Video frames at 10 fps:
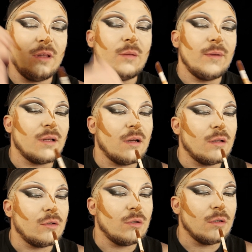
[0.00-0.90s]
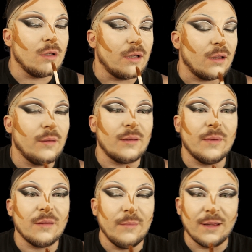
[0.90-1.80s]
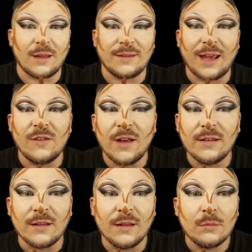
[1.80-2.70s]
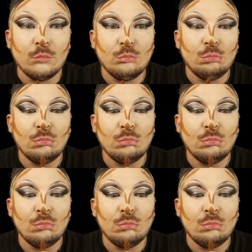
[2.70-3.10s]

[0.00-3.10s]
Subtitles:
a little bit of contour, like make like a sad face like this. A